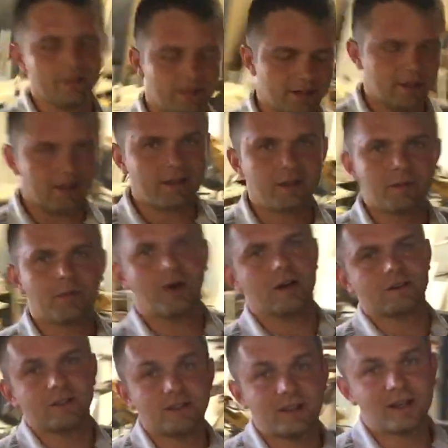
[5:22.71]
I got a
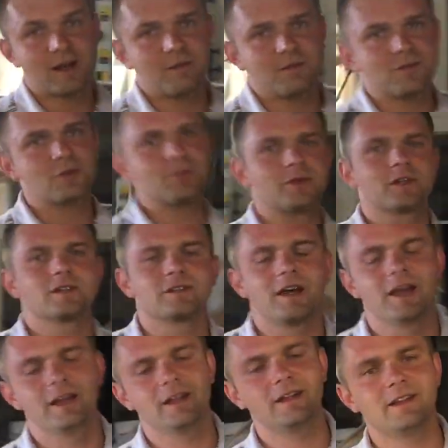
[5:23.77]
deposit and I'm super
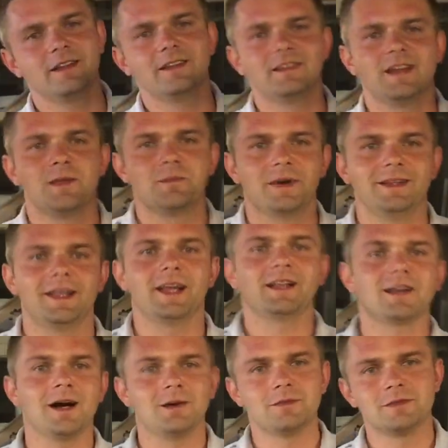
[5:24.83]
excited, and then my
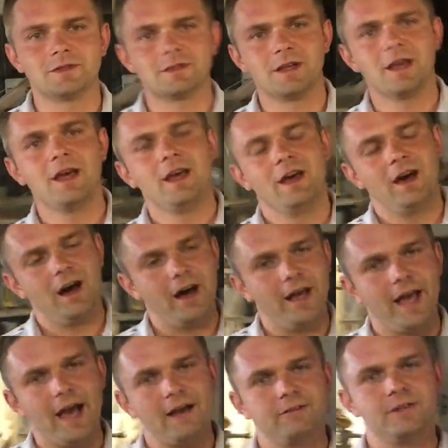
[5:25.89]
dad comes, I
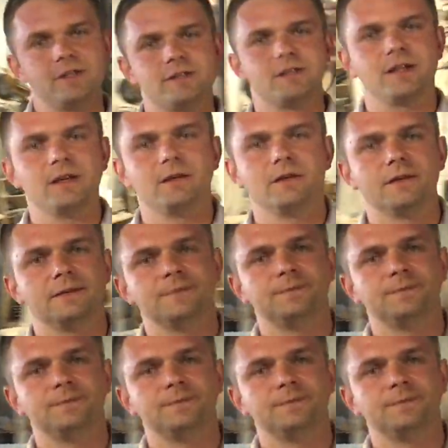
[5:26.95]
have this thing,